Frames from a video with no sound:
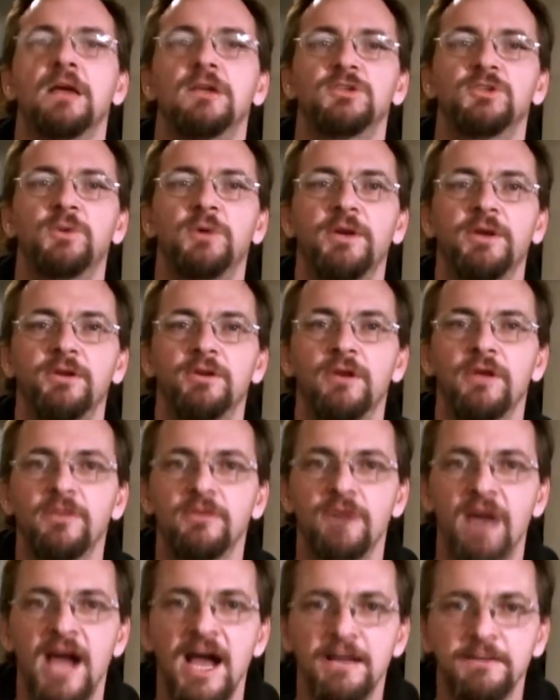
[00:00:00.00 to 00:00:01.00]
So what are your
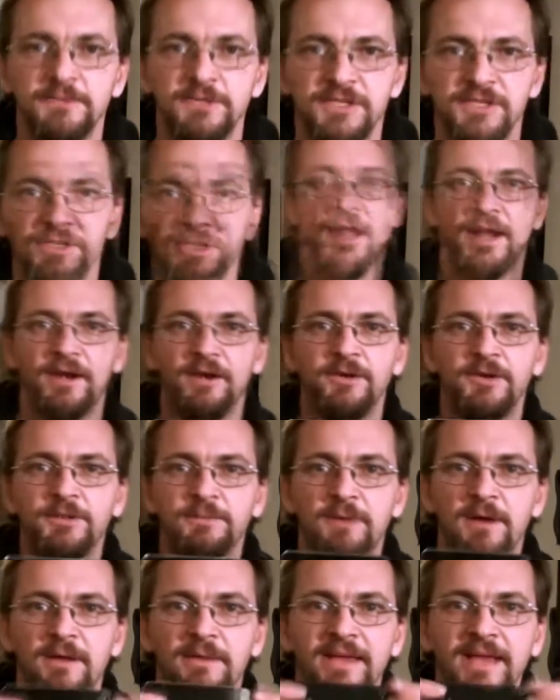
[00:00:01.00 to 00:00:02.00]
other options? I know
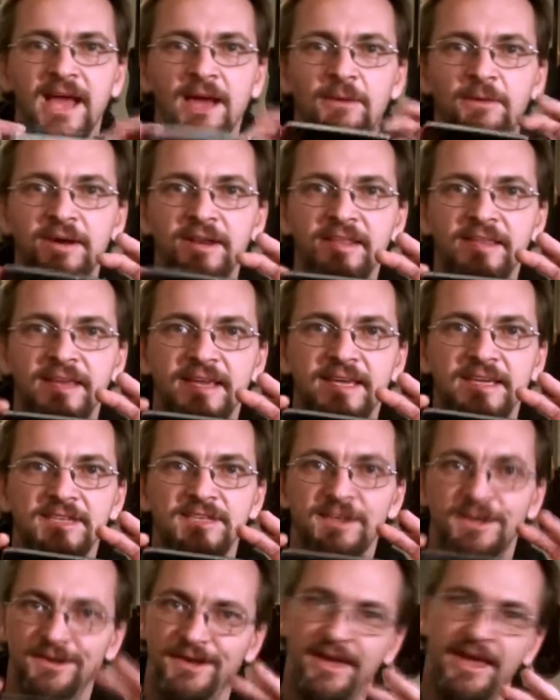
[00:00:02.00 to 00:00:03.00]
you probably got one of
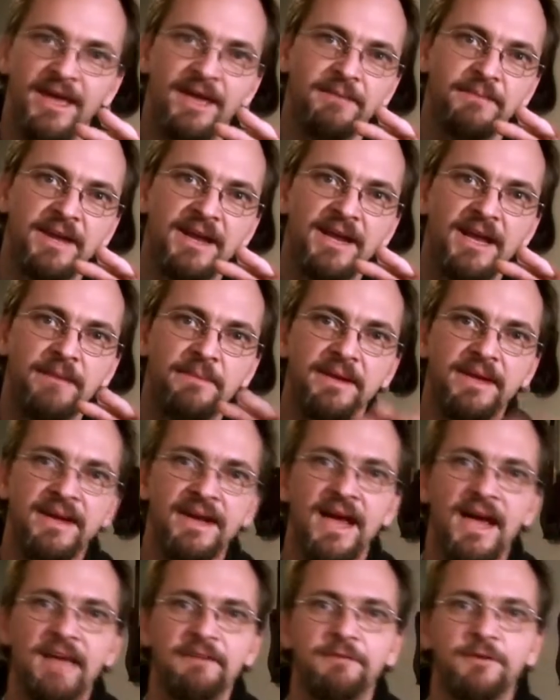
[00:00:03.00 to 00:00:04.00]
these. It may not be
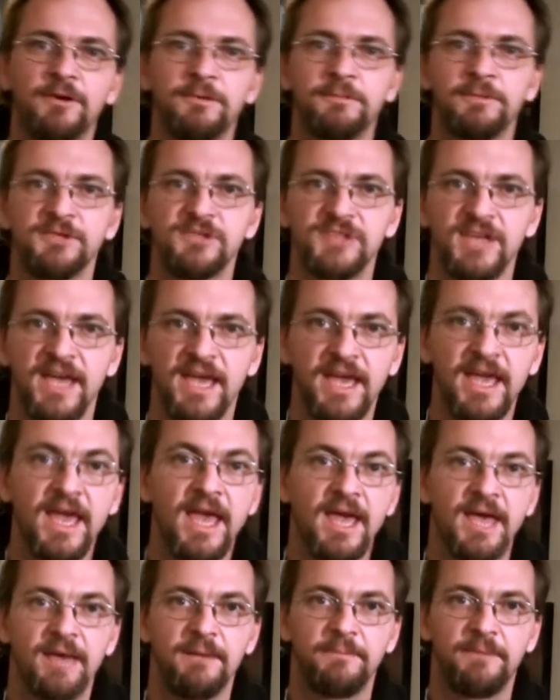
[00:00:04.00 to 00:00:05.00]
an iPhone per se,
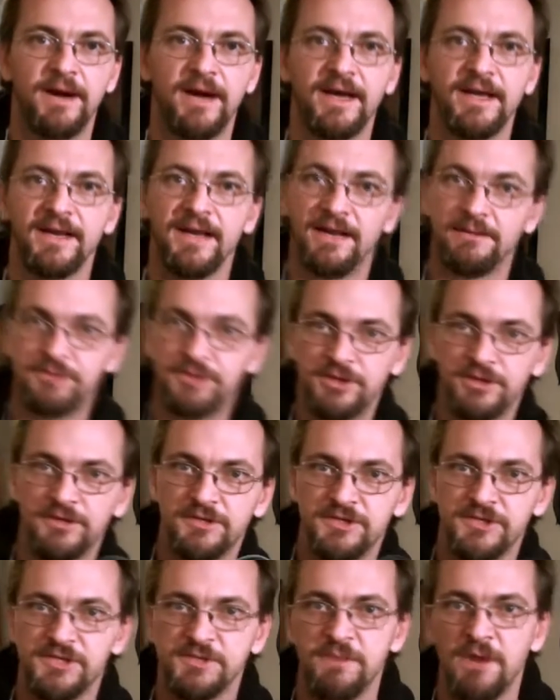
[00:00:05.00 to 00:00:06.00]
but I'm sure
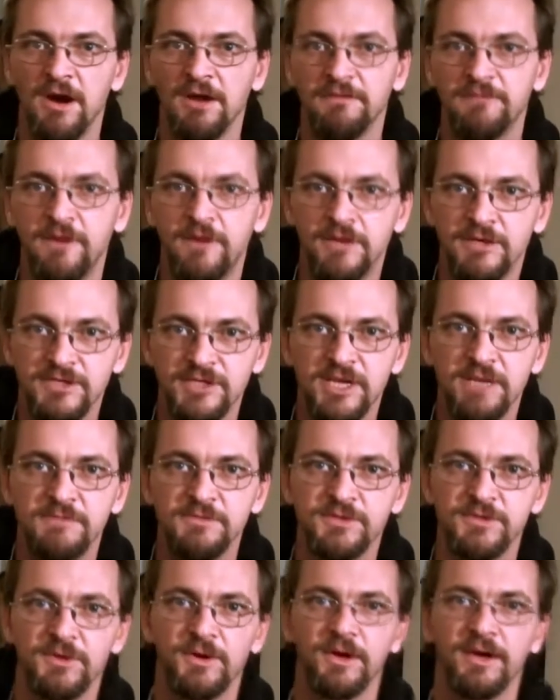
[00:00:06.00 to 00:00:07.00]
it's a smartphone of
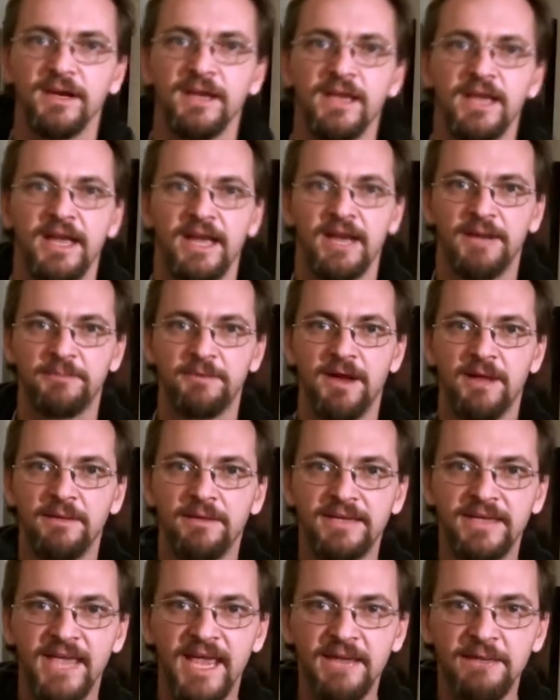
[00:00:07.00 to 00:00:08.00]
some sort. And it
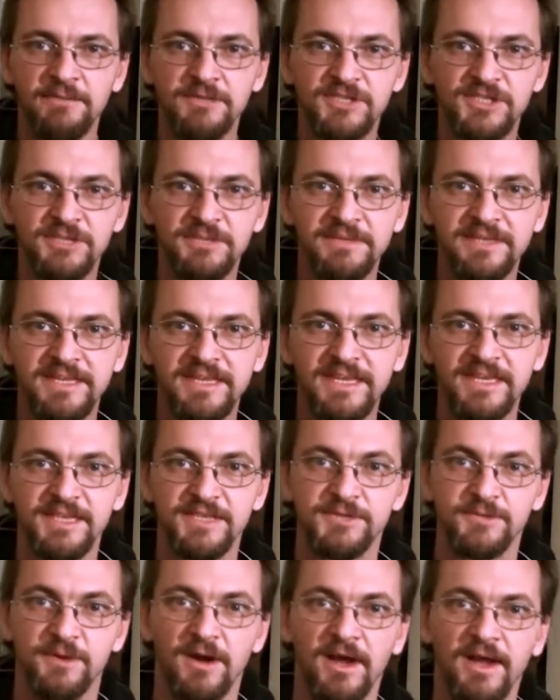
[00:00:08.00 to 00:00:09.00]
probably came with some of
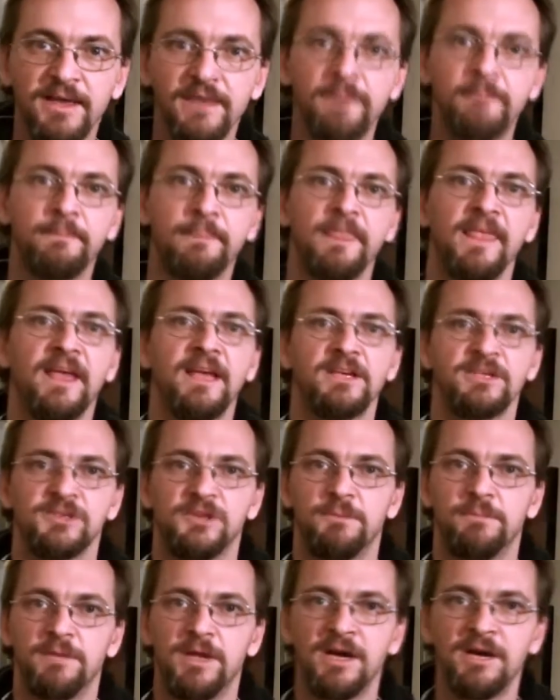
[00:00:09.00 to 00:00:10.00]
these, right?
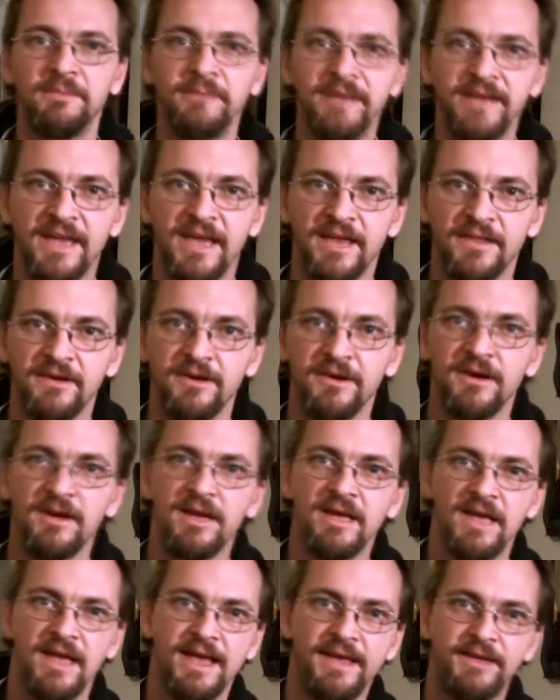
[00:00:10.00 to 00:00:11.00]
So plug them together
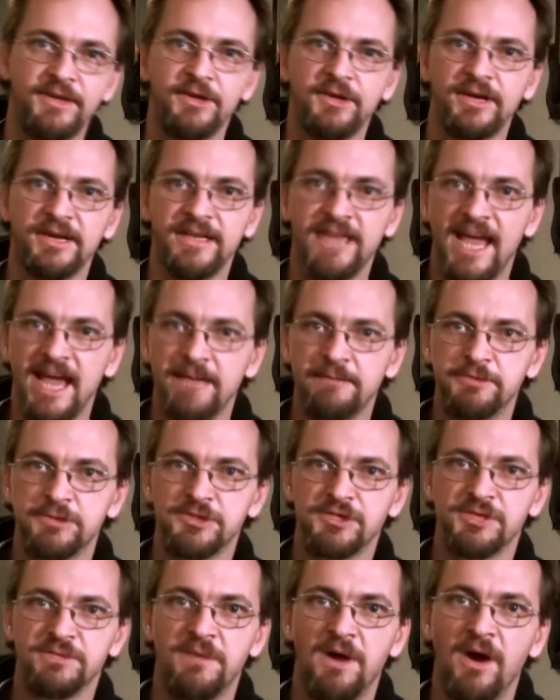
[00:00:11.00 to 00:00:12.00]
and you can
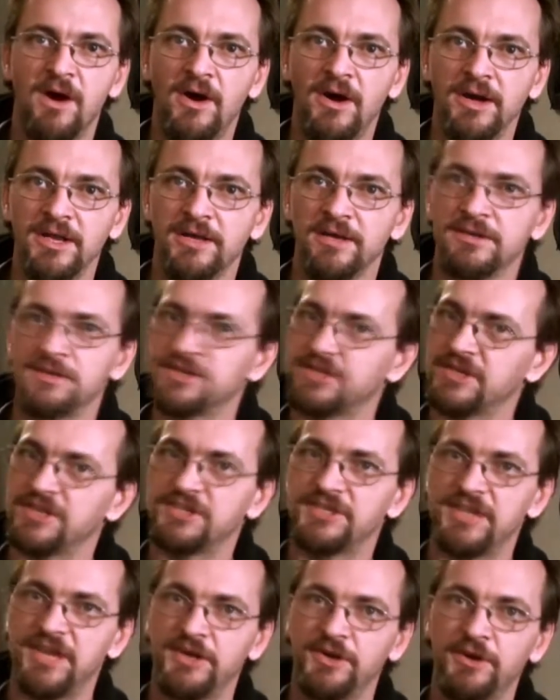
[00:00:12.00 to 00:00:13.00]
capture some audio that's going
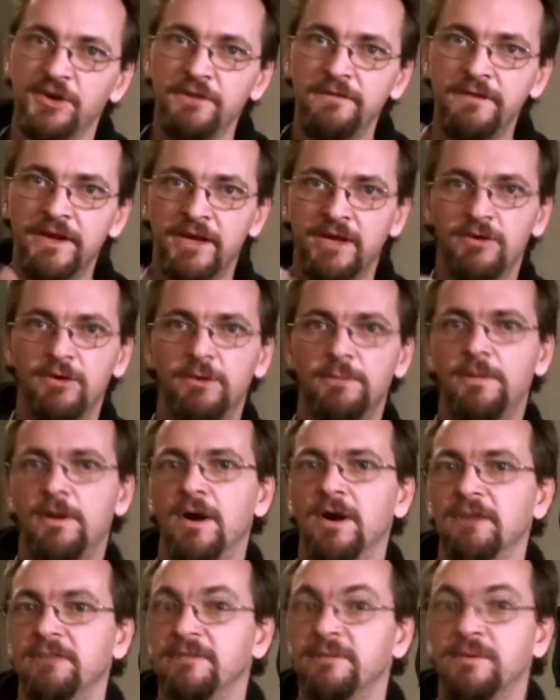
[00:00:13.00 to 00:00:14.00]
to set your video
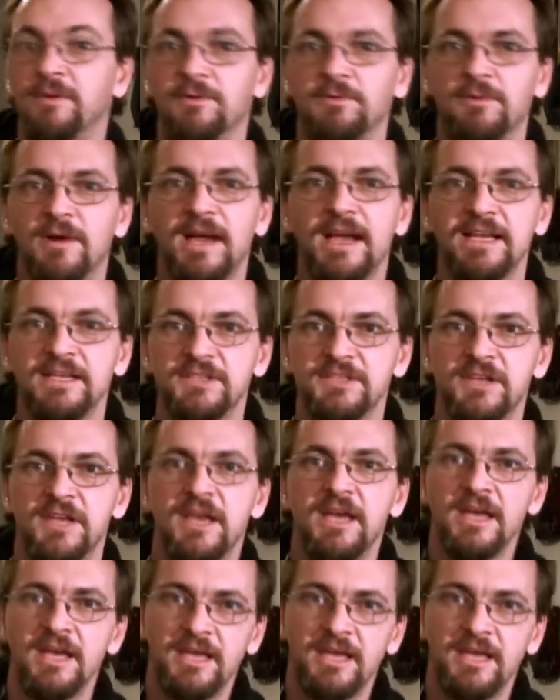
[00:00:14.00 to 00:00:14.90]
apart from the rest.